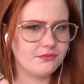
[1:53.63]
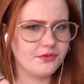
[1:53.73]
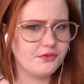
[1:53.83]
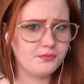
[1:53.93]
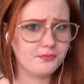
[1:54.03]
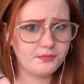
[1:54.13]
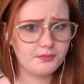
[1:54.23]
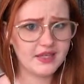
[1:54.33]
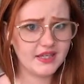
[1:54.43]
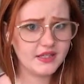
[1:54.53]
roof
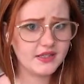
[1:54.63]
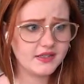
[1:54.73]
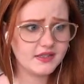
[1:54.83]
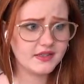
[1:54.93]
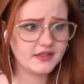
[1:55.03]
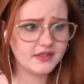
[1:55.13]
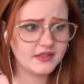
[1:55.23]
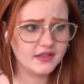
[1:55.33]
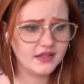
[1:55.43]
peaks,